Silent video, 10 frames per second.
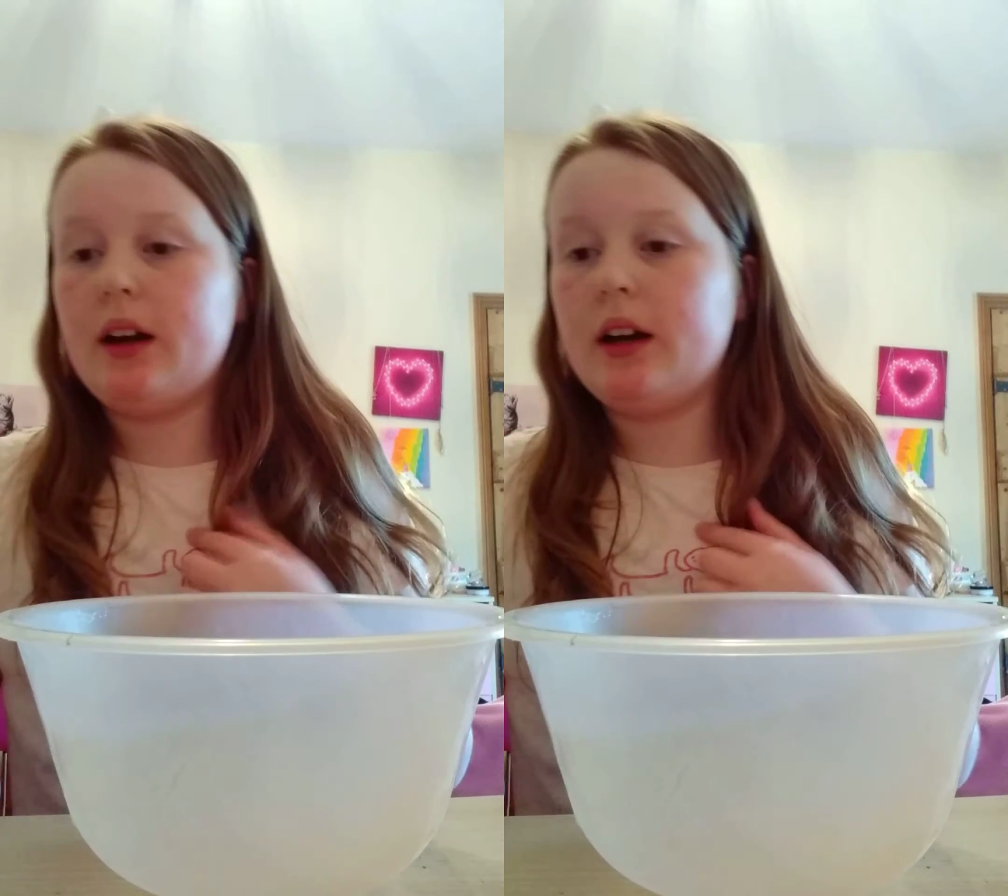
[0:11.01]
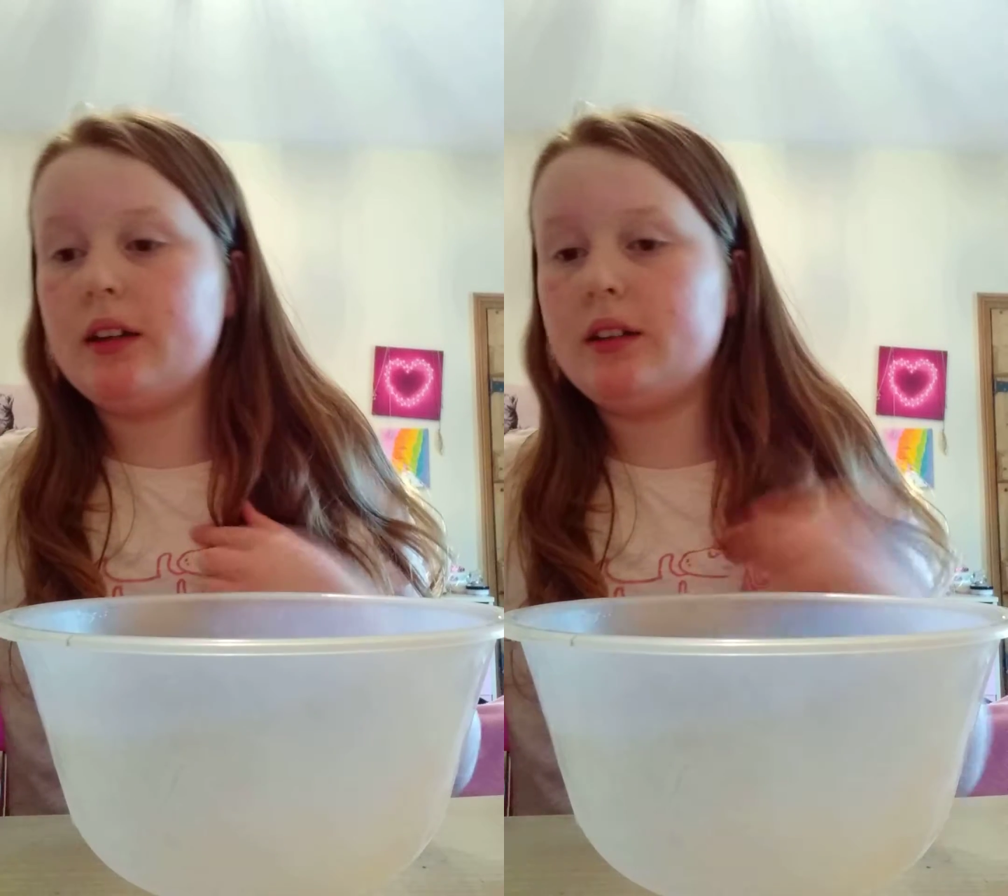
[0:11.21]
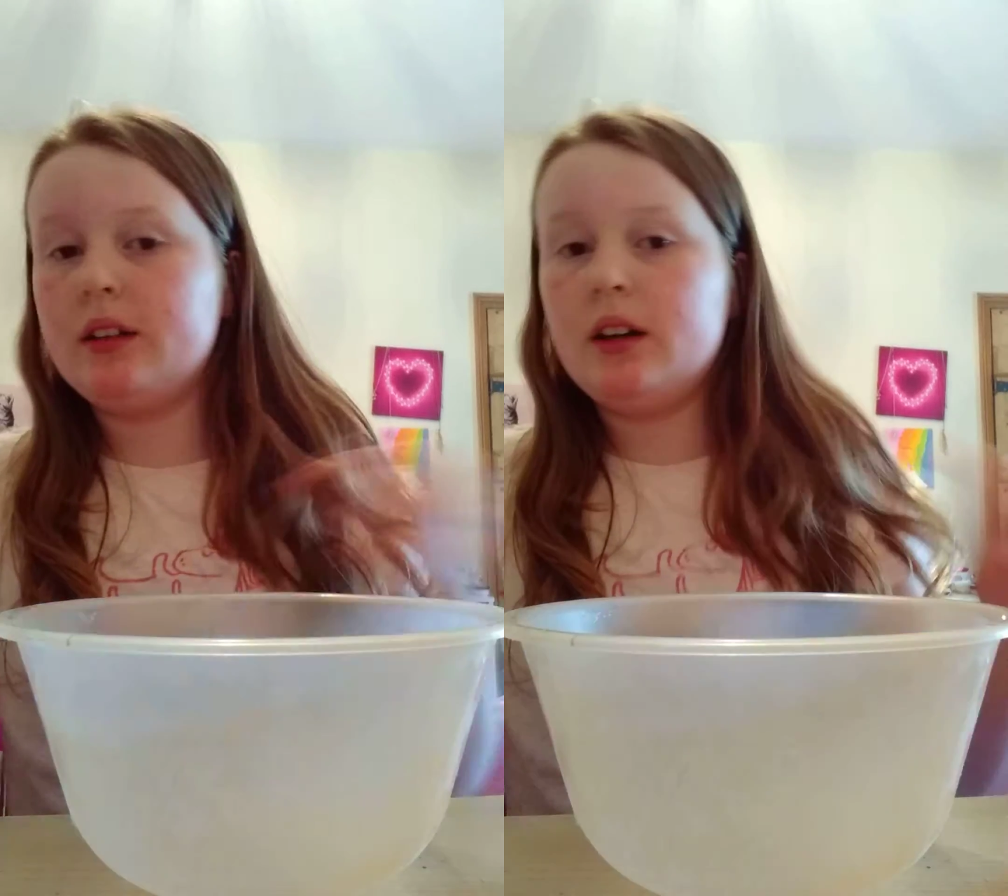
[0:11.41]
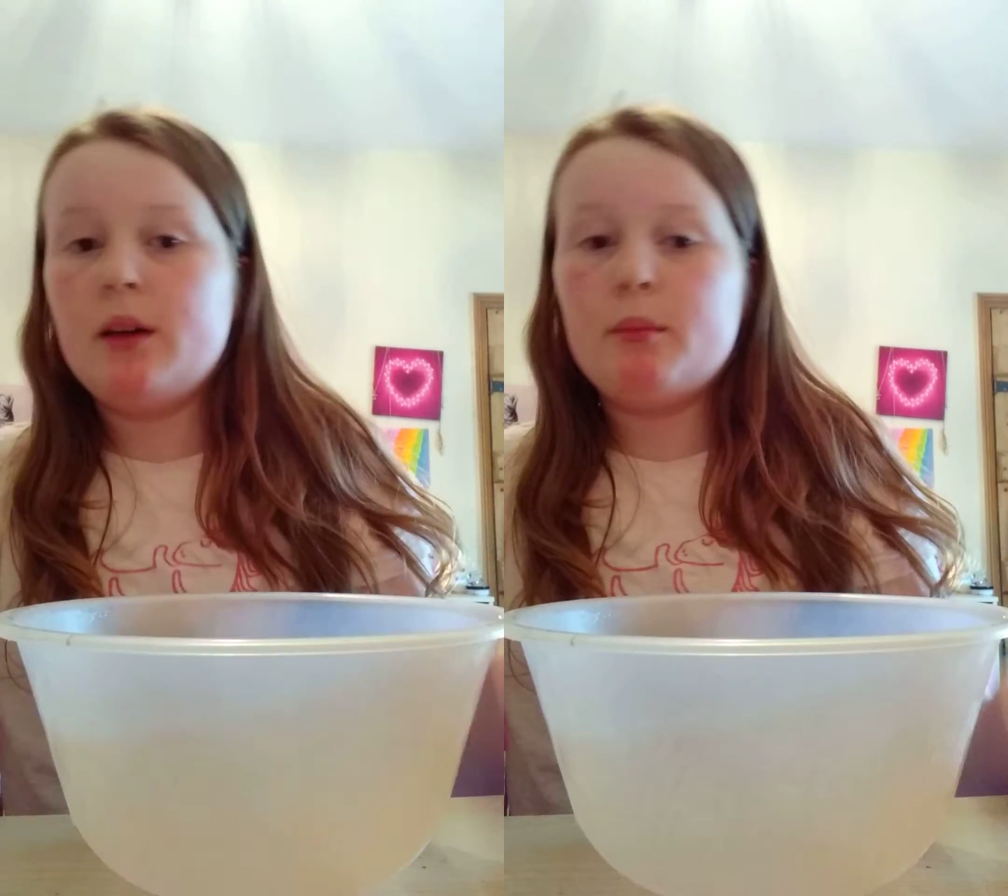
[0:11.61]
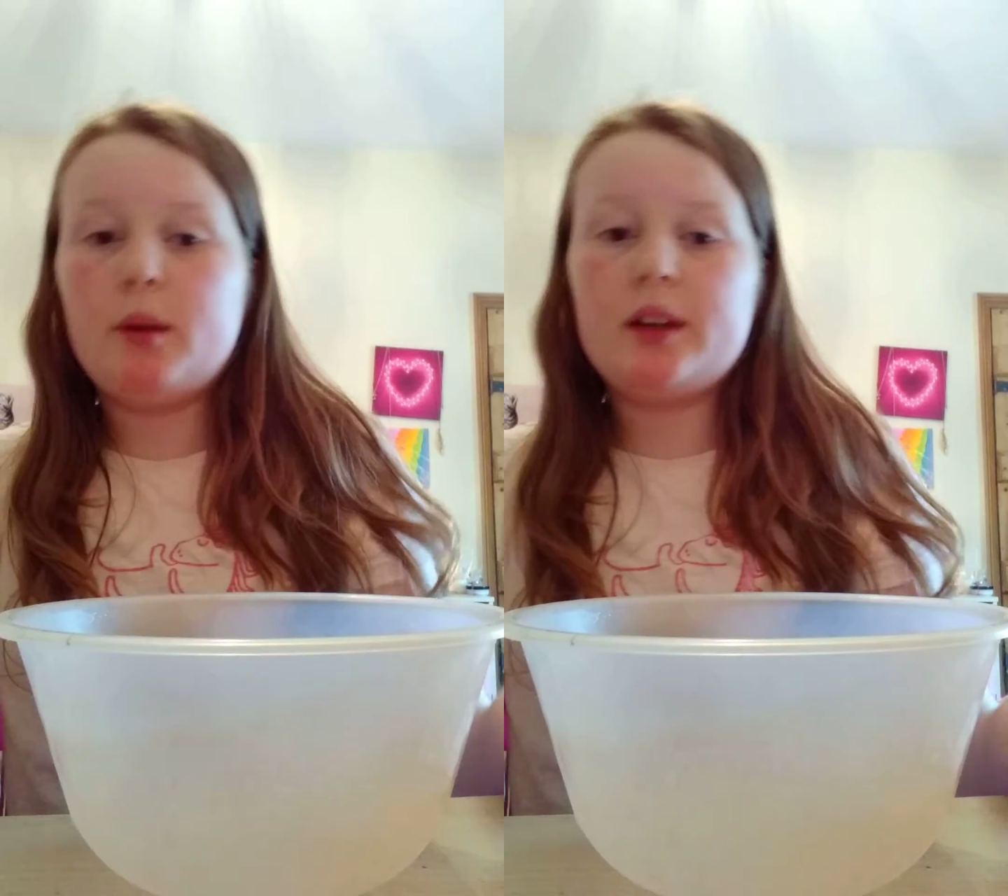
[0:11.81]
and
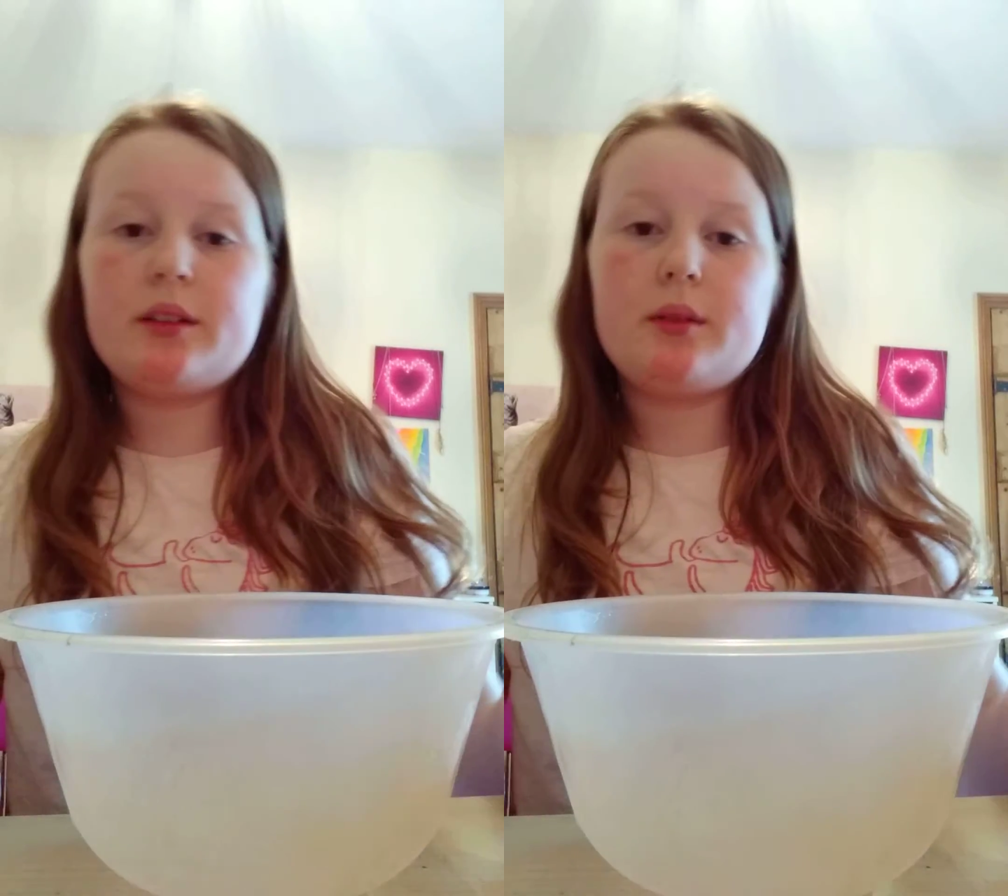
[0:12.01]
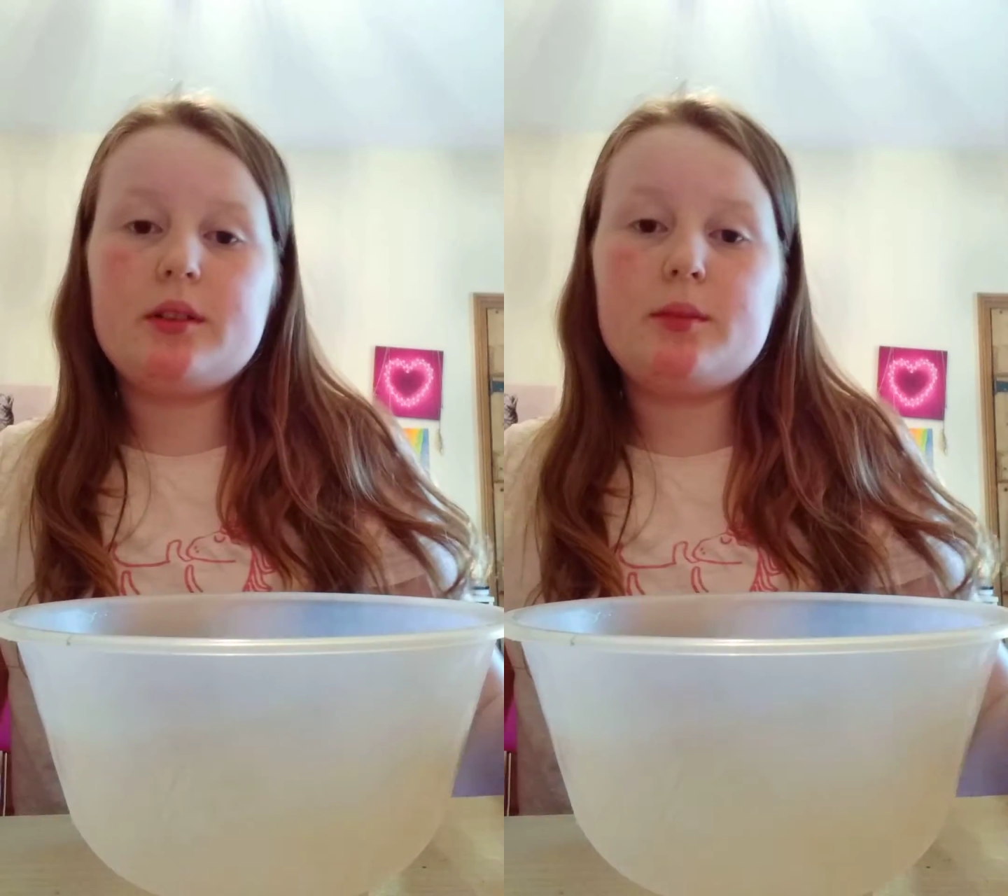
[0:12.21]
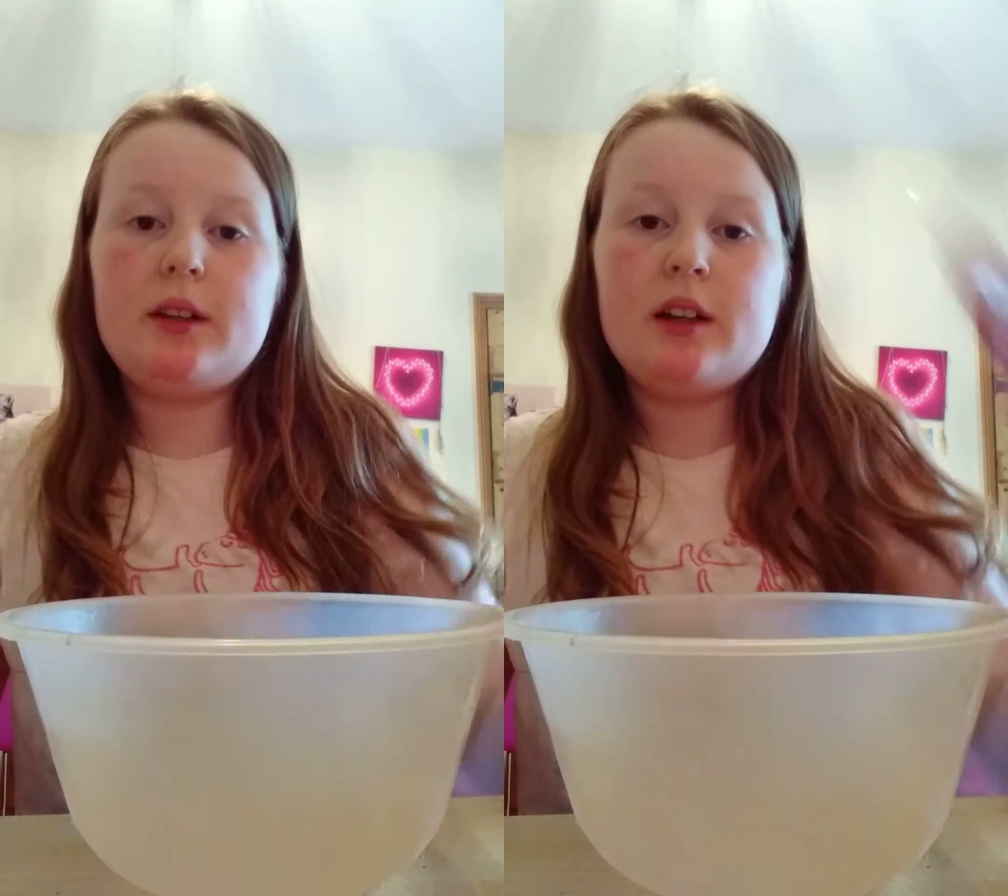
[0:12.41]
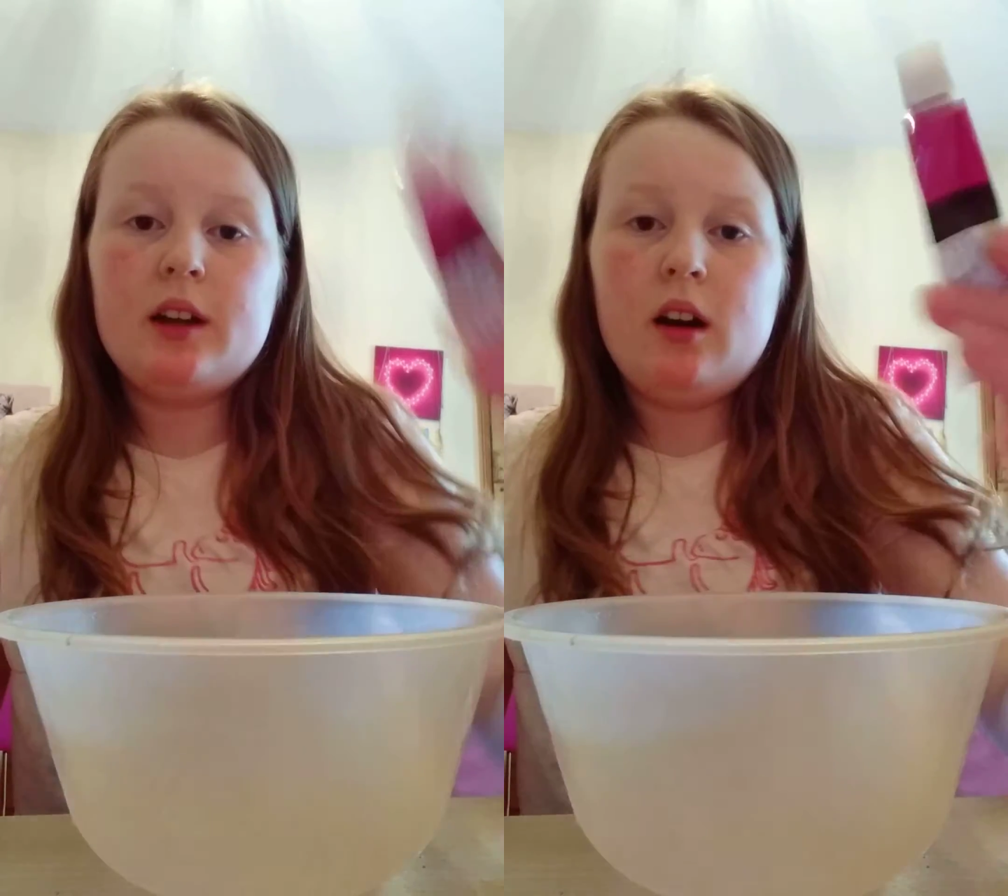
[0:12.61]
mine's going to be